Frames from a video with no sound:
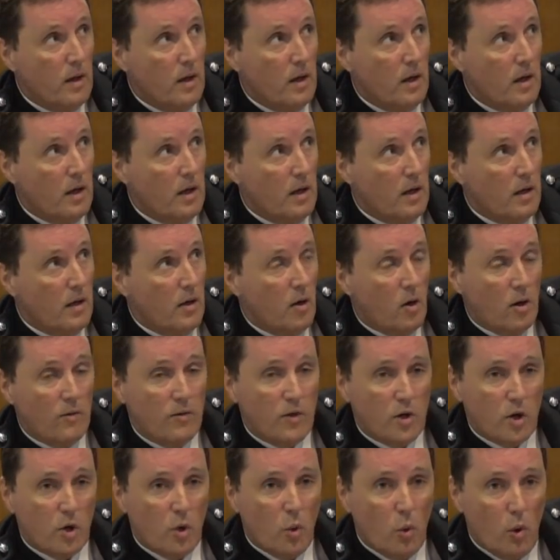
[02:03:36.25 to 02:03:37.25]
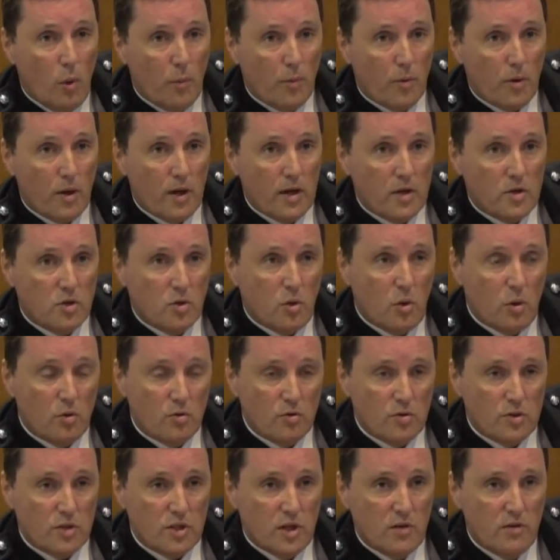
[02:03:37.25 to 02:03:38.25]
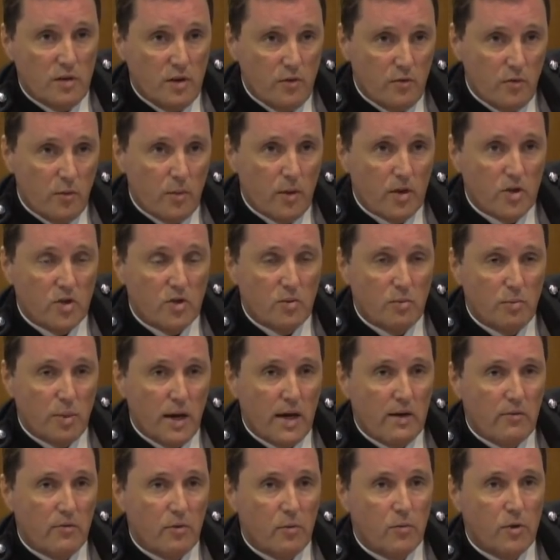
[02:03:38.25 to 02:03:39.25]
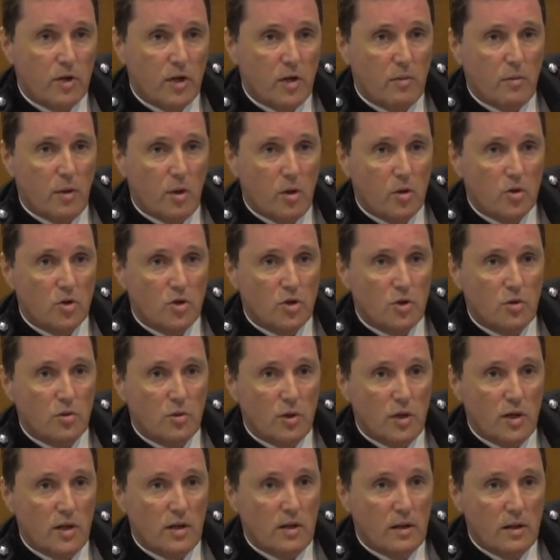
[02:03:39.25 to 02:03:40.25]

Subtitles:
either the call operators or I was receiving information back from the command unit,